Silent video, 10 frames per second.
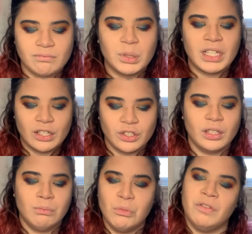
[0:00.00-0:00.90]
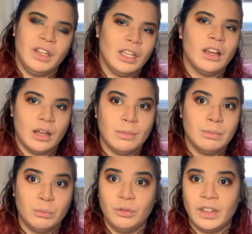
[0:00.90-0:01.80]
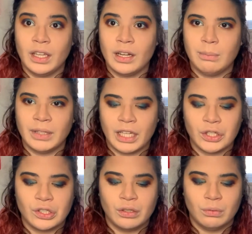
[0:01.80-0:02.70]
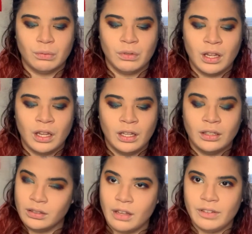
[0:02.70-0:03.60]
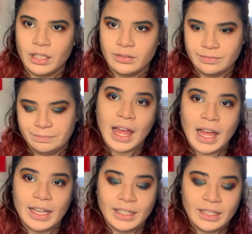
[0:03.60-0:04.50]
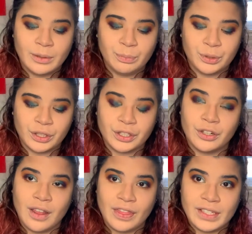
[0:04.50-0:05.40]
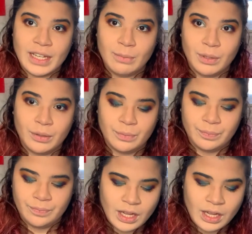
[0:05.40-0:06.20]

potentially moving it up later to love it. Anita Bruckner, The Debut.